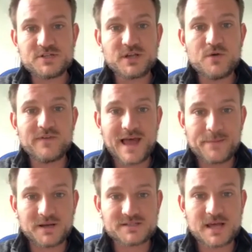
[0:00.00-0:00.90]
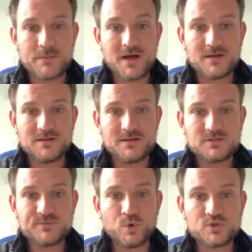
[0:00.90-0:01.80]
overlap our summer
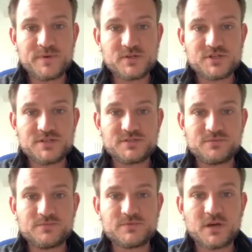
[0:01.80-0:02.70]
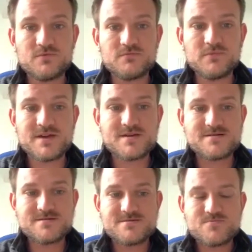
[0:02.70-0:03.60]
sports pitches. So we're
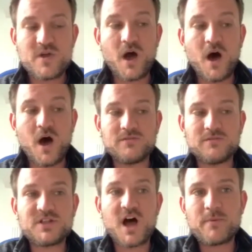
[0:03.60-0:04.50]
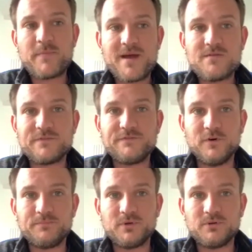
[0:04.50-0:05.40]
we can't start preparing for
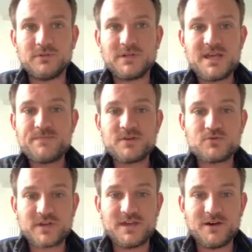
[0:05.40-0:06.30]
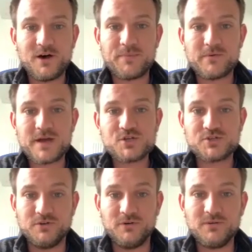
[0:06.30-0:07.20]
football and keeping cricket
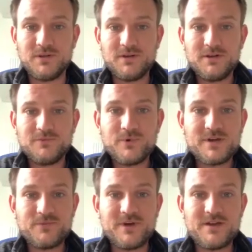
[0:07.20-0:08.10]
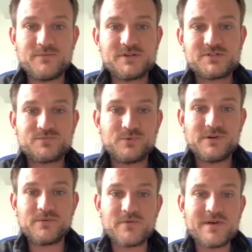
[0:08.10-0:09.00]
operational. We're
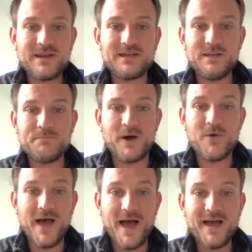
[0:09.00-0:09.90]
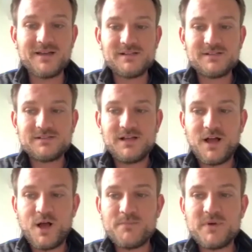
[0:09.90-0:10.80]
really in limbo there.
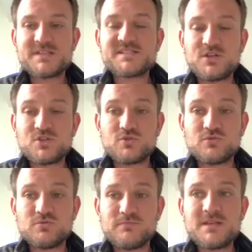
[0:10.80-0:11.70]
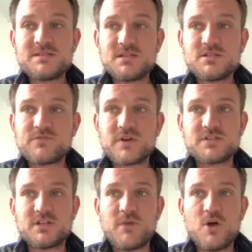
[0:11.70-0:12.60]
Yeah. But essential maintenance for us
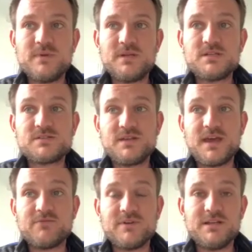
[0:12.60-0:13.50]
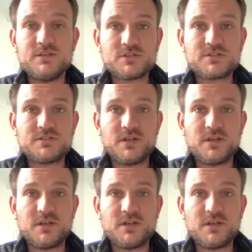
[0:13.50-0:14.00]
at the moment is really just